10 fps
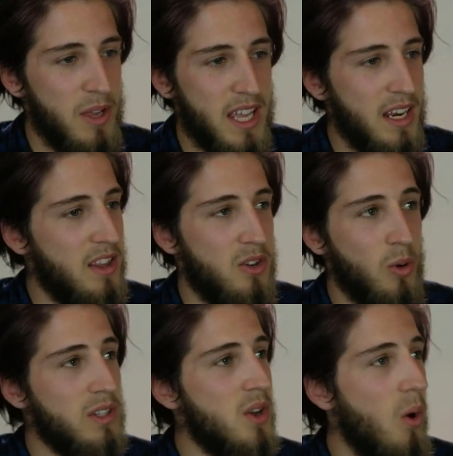the
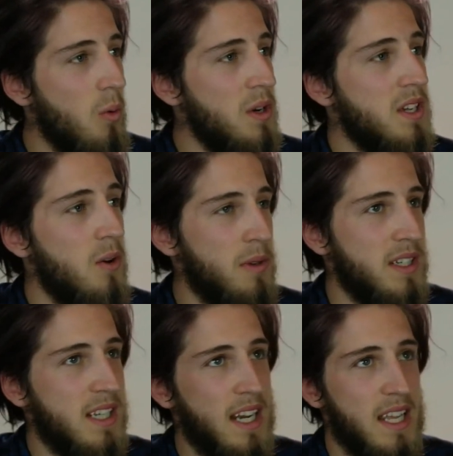door is always
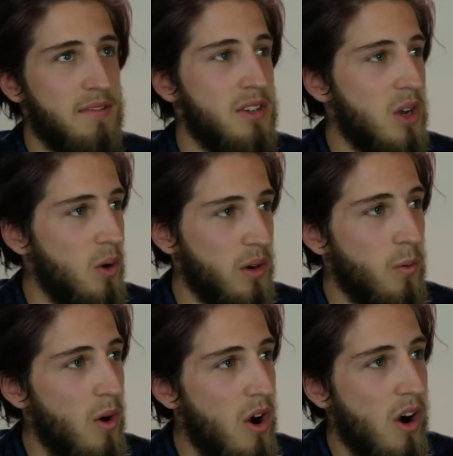open to leave, to go on
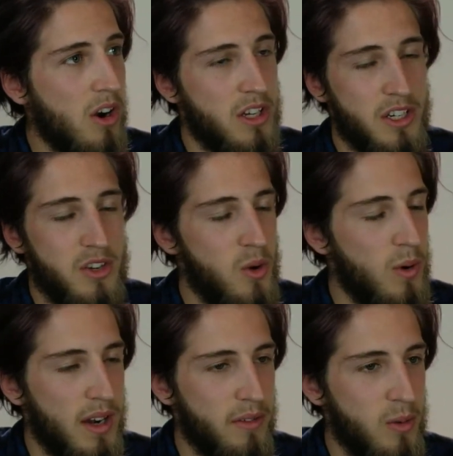a walk, to do
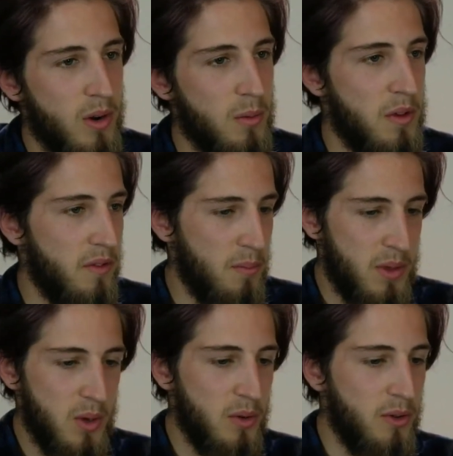whatever you want. We have a
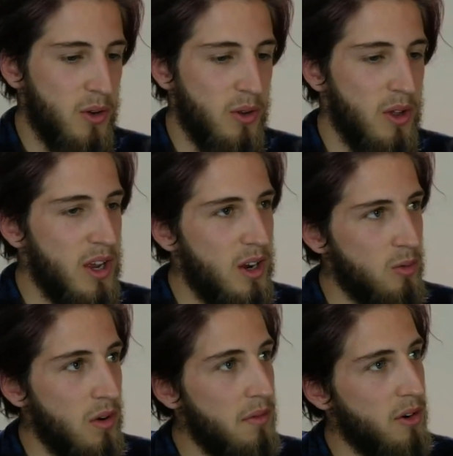beautiful
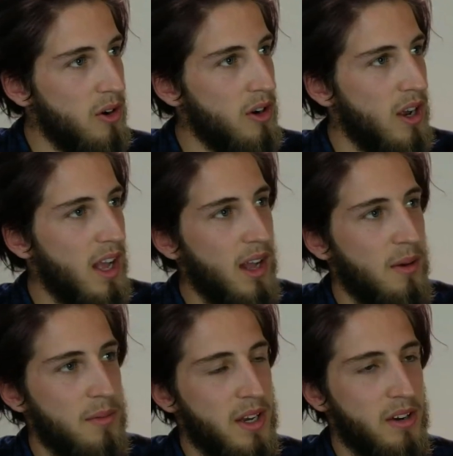river
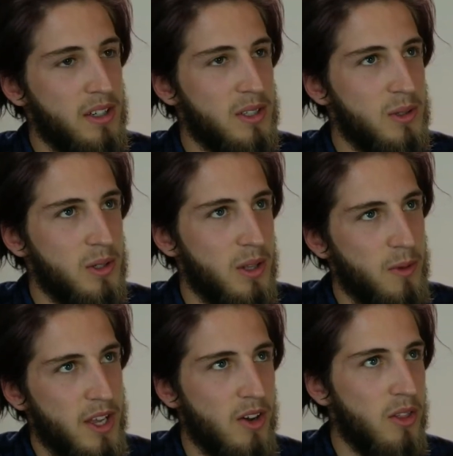near our school
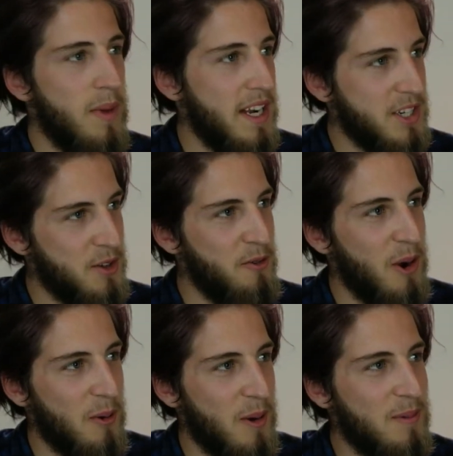that we call the magical
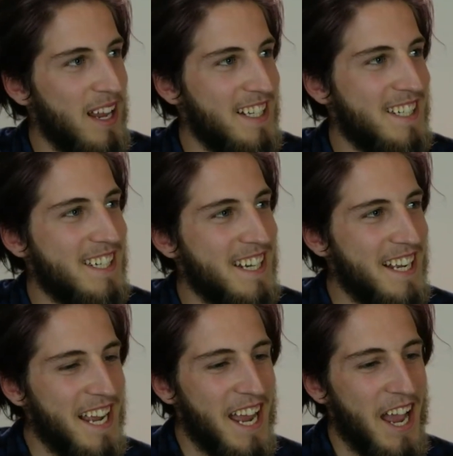faraway place,
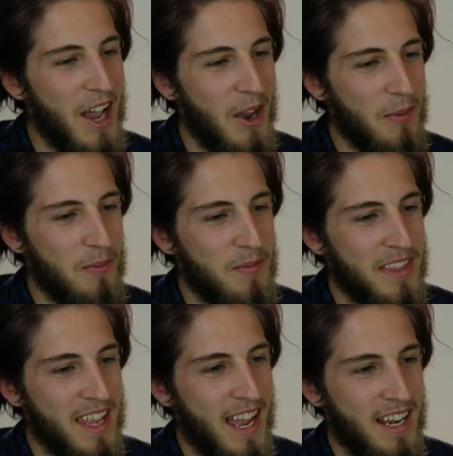
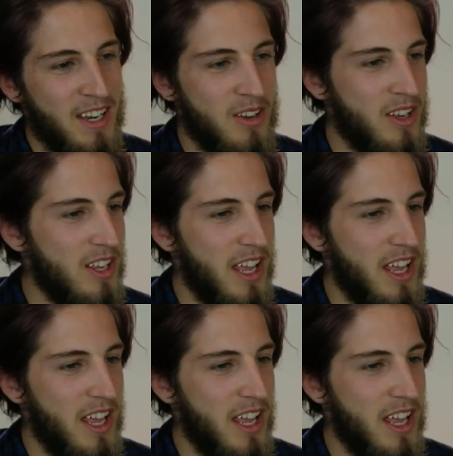and you